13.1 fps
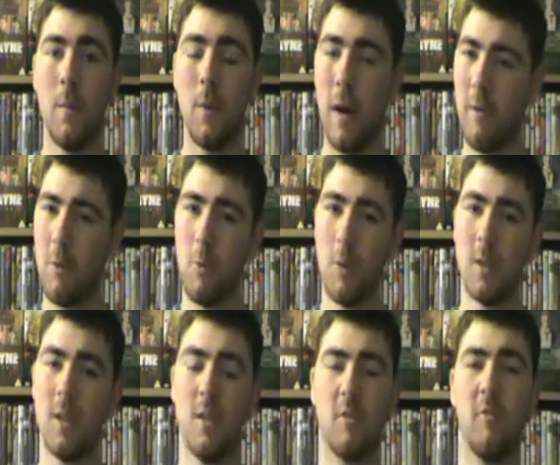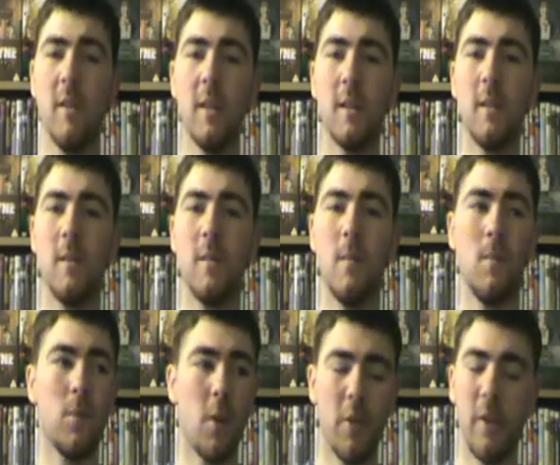But after watching the trailer,
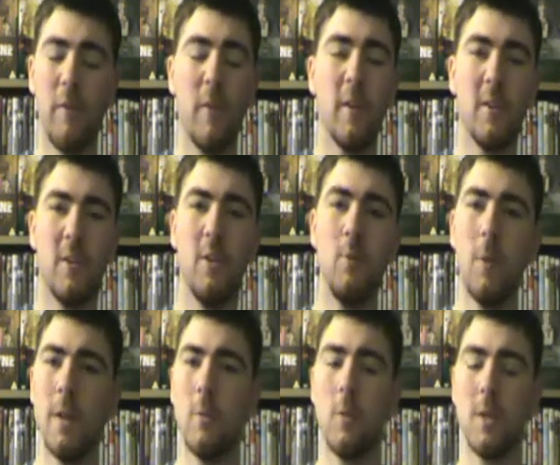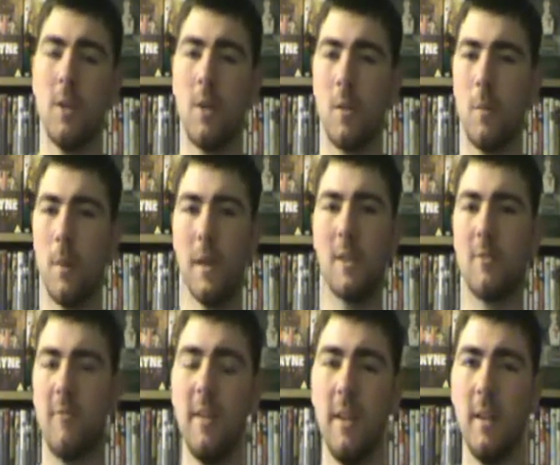nothing feels new when you're watching it on the big
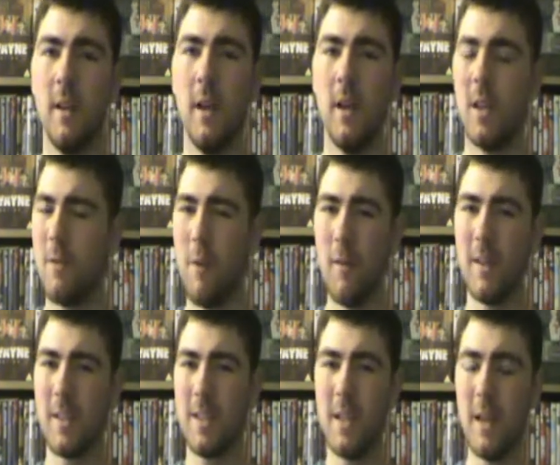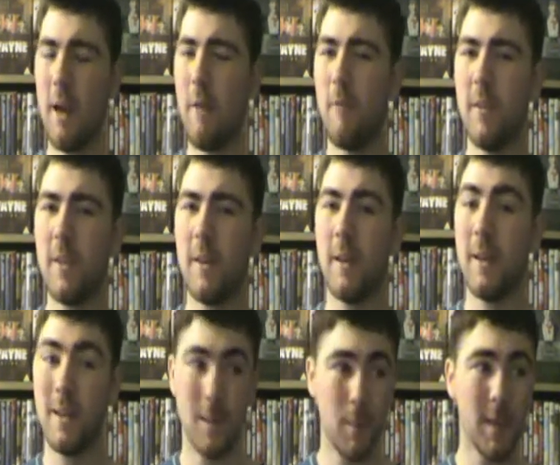screen. You've already seen
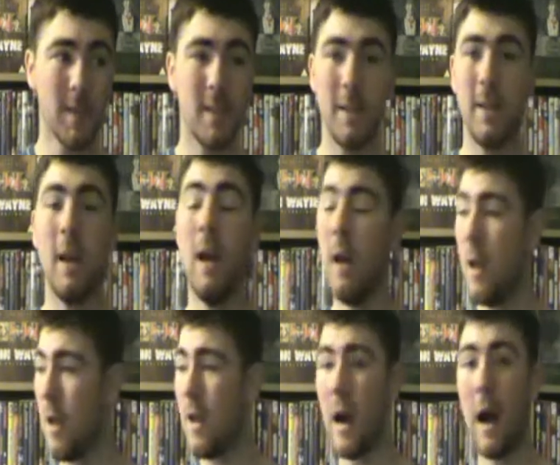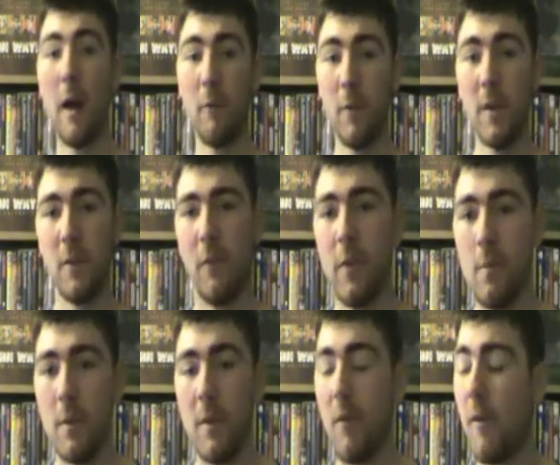everything, especially halfway in the
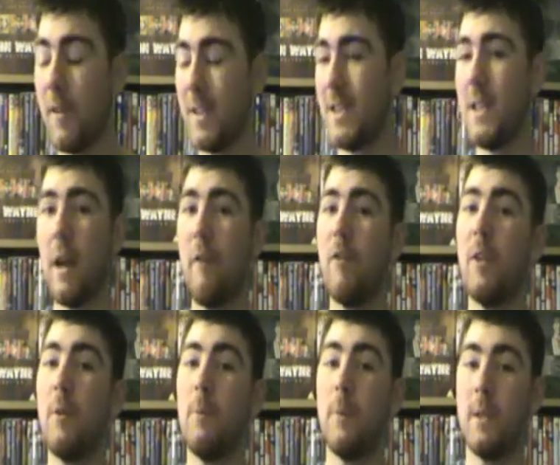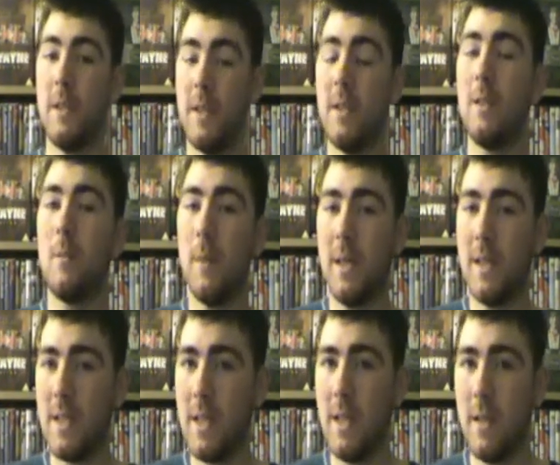film you've already seen everything which needs to be
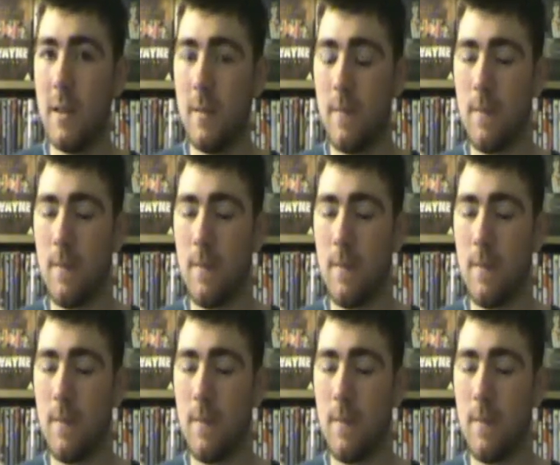seen.